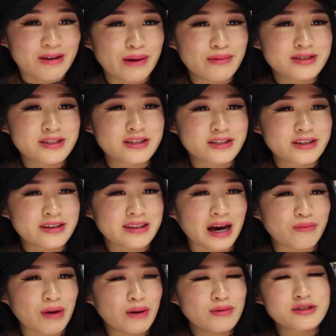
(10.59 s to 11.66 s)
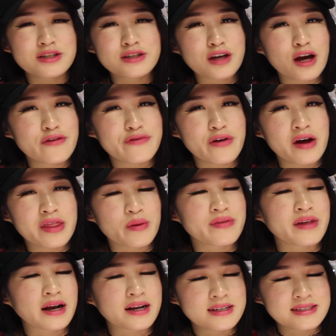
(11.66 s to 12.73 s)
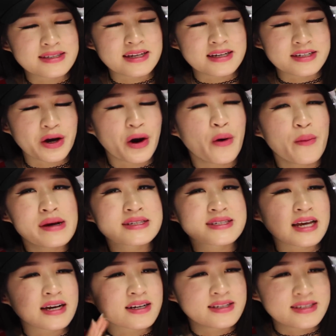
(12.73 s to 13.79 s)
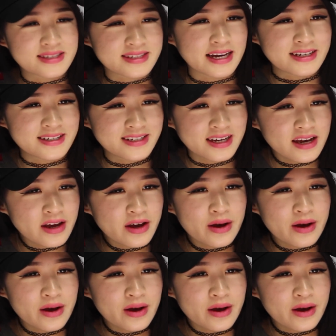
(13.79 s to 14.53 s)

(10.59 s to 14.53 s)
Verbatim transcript: Why would you do that? Why would you go further without consent? Always get consent.